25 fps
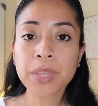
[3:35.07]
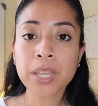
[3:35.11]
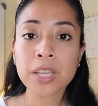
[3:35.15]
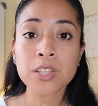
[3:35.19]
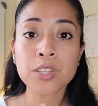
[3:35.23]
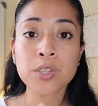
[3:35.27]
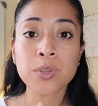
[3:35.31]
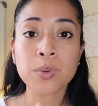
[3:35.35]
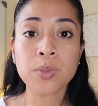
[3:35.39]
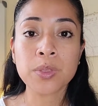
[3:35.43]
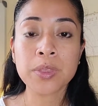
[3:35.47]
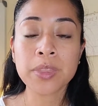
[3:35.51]

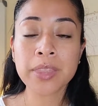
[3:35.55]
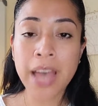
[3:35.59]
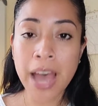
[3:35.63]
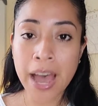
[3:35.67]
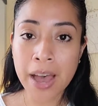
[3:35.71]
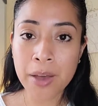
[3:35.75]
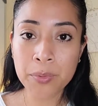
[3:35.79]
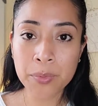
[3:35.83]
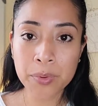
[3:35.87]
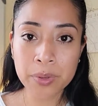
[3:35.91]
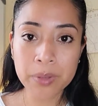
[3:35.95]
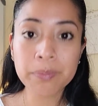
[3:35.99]
So
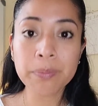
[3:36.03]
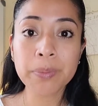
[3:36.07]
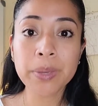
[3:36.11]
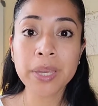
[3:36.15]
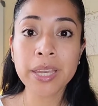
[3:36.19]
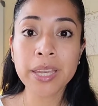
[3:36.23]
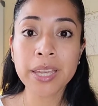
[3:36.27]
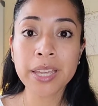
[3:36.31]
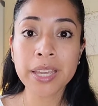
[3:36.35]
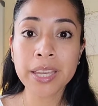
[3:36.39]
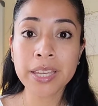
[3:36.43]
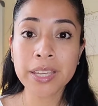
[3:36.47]
that will
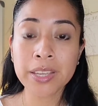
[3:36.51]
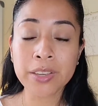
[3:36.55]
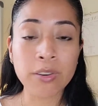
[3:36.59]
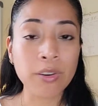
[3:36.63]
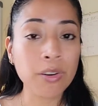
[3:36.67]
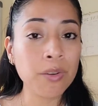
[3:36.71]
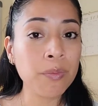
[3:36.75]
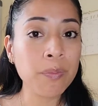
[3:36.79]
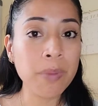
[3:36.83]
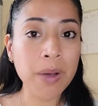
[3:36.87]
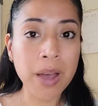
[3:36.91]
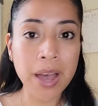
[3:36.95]
be
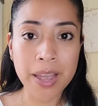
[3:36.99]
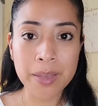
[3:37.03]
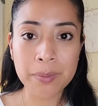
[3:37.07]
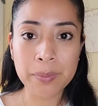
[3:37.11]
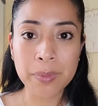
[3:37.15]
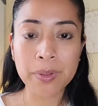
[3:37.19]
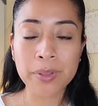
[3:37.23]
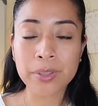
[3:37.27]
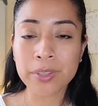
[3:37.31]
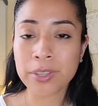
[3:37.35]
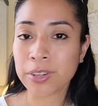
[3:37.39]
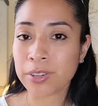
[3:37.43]
your
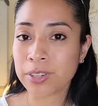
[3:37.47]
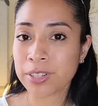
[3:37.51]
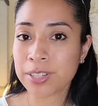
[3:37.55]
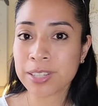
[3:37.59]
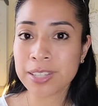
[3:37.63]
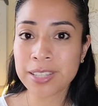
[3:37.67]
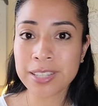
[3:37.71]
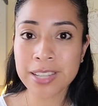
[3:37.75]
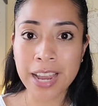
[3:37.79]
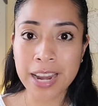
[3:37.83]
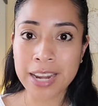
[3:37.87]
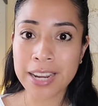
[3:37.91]
Bible, your
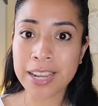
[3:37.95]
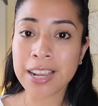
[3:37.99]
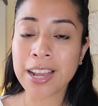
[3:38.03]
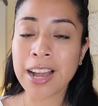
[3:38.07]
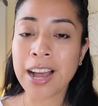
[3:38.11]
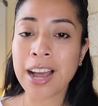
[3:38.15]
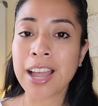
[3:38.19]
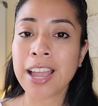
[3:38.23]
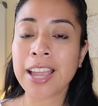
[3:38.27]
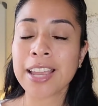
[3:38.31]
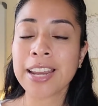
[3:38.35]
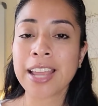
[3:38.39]
study
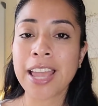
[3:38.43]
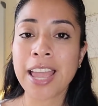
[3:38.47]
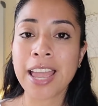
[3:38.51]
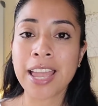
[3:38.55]
guide,